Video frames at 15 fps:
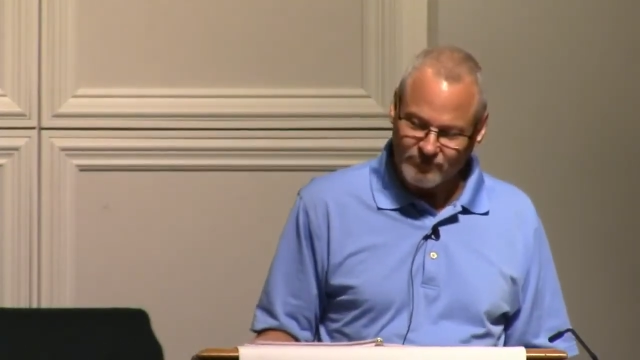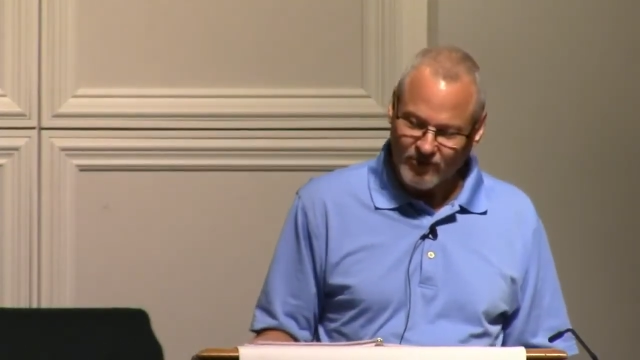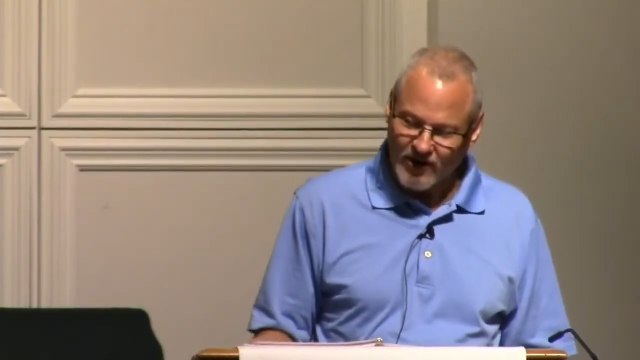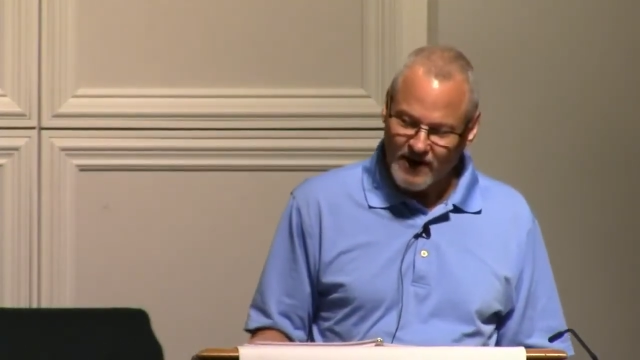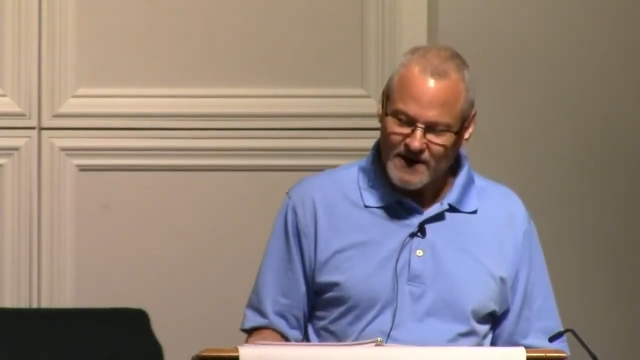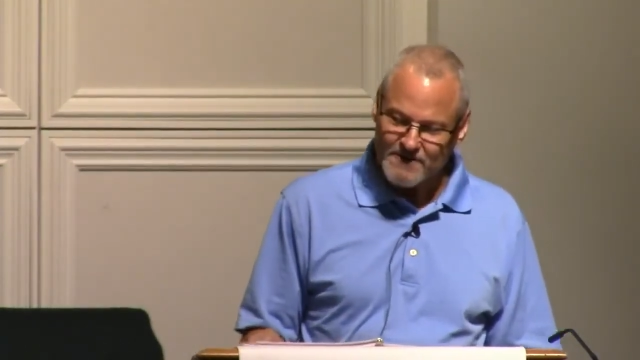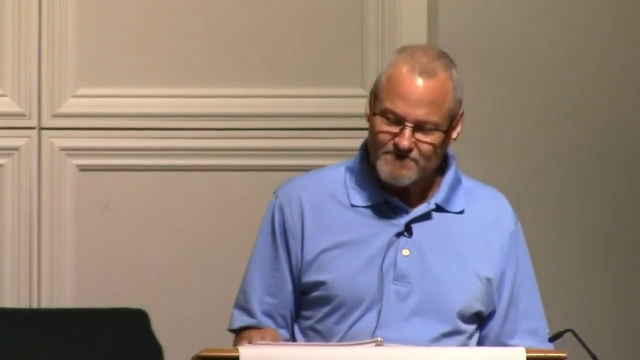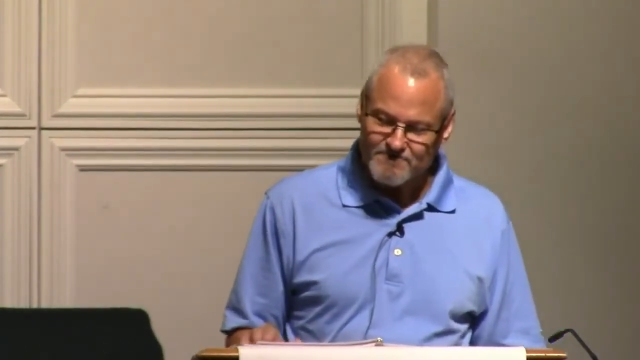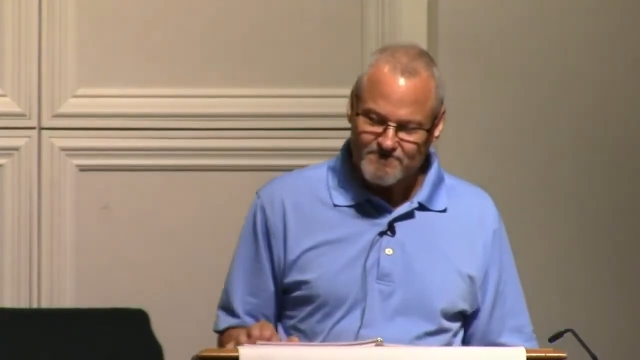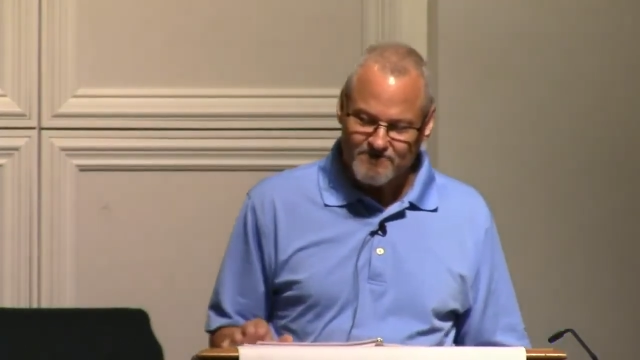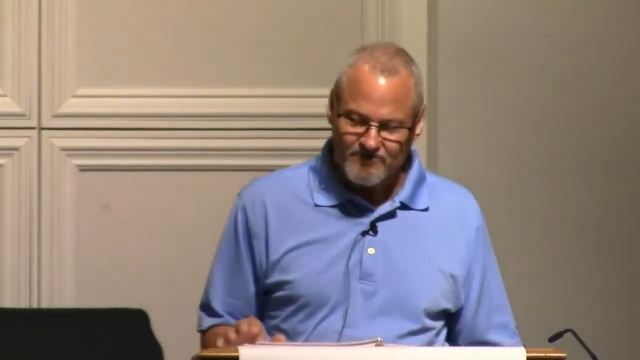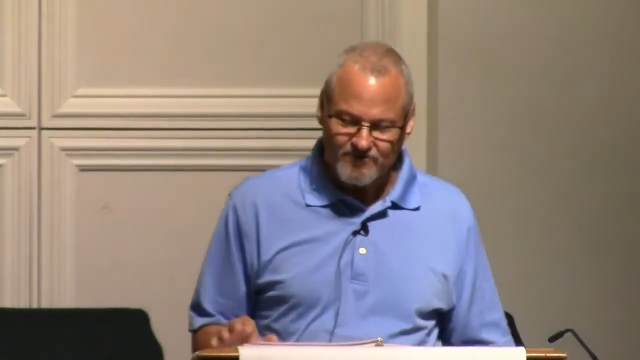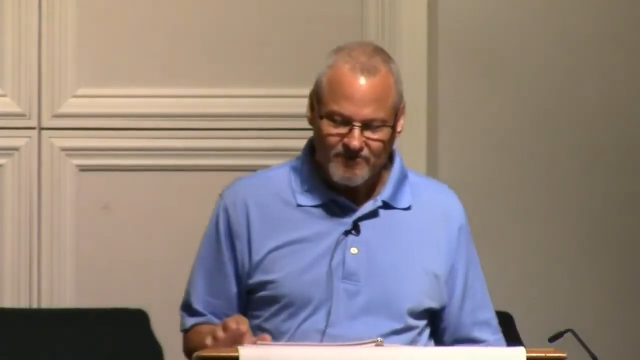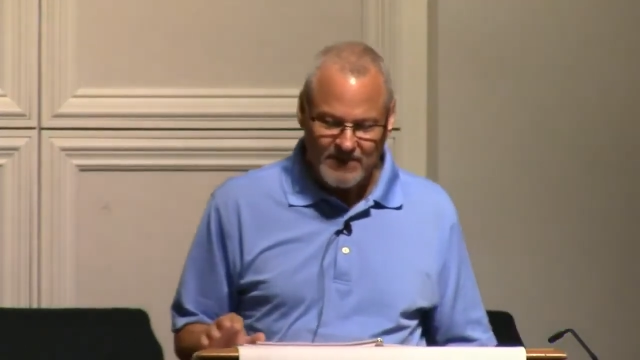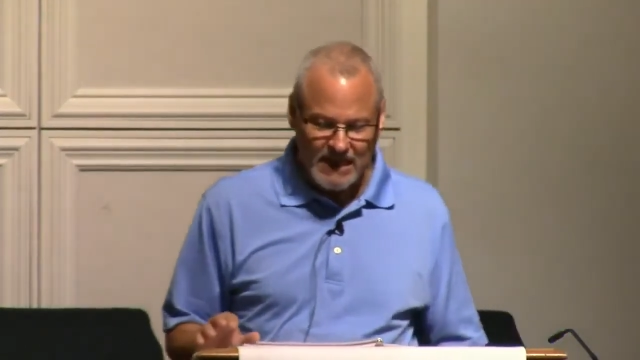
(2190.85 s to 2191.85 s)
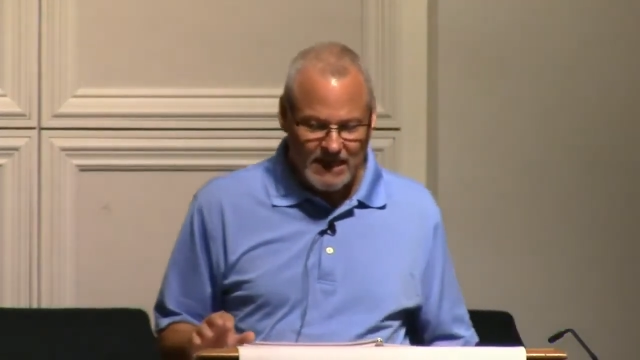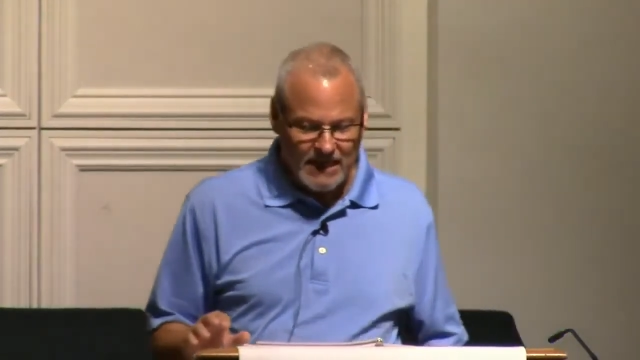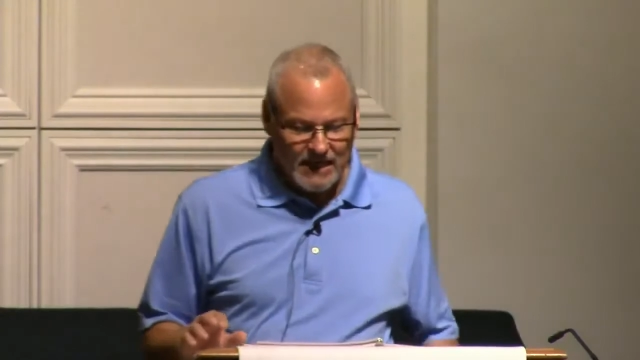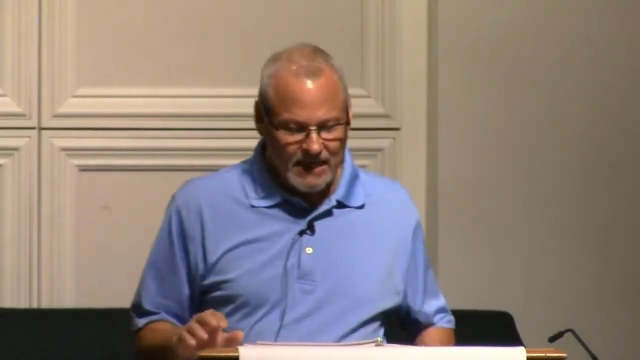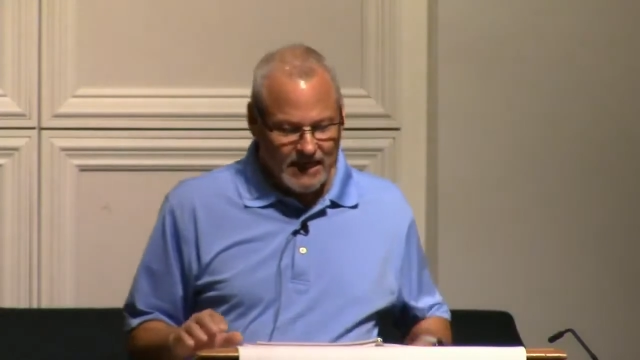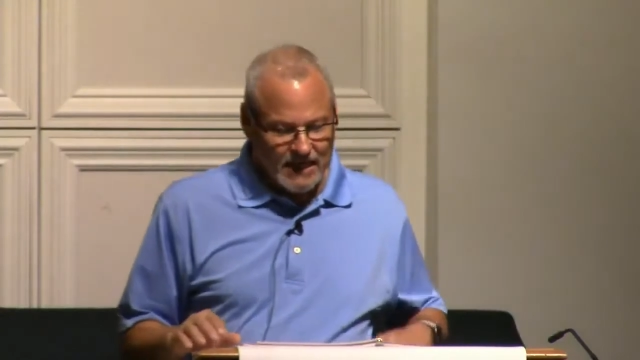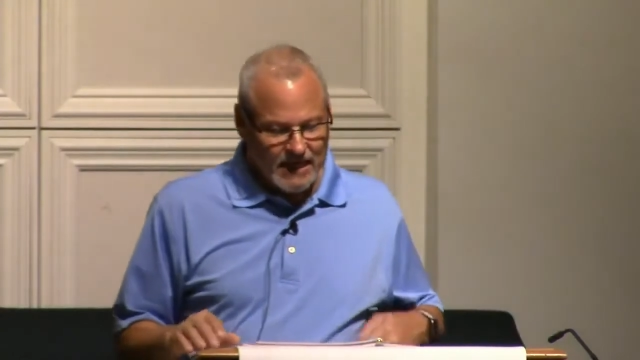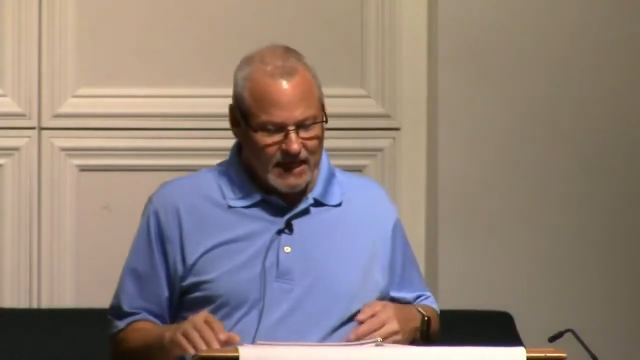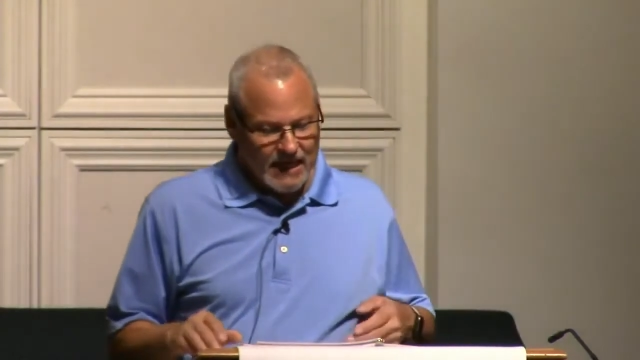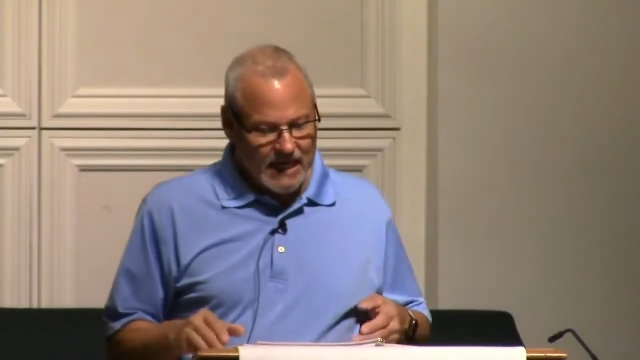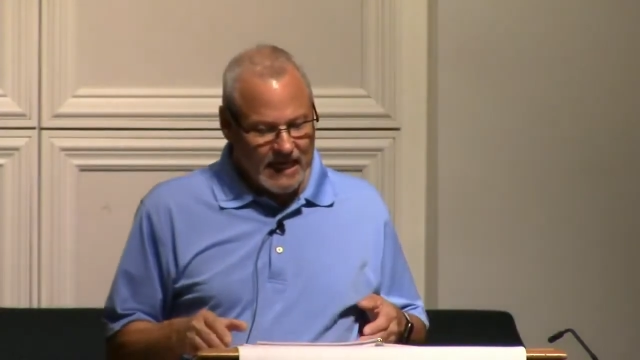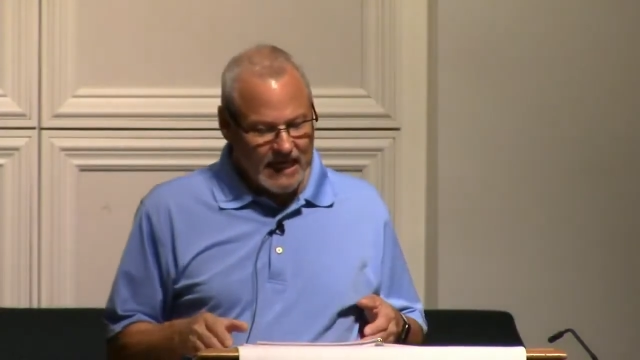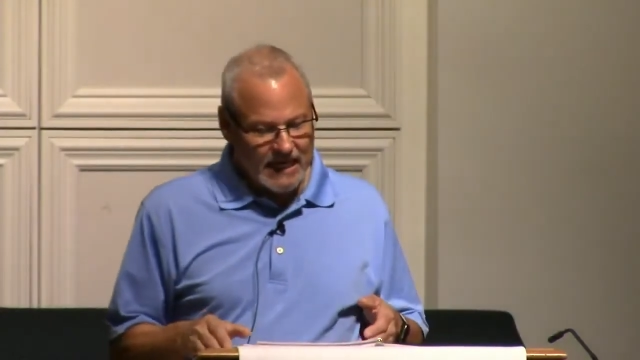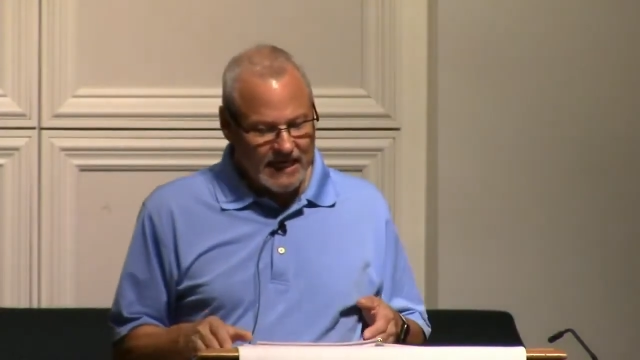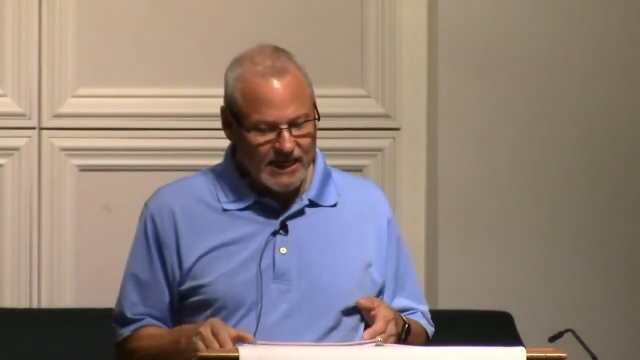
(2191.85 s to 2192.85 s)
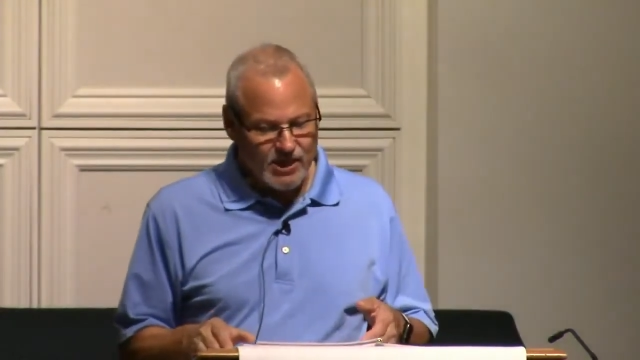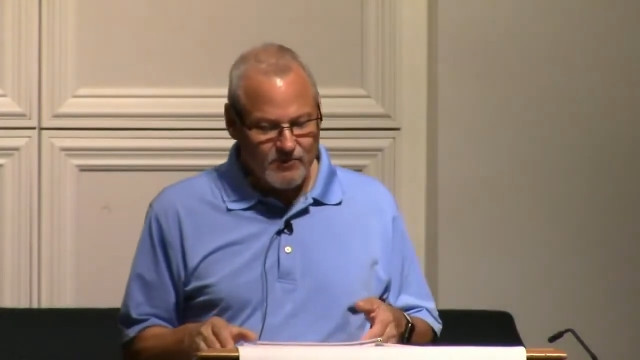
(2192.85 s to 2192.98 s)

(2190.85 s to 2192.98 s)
right? And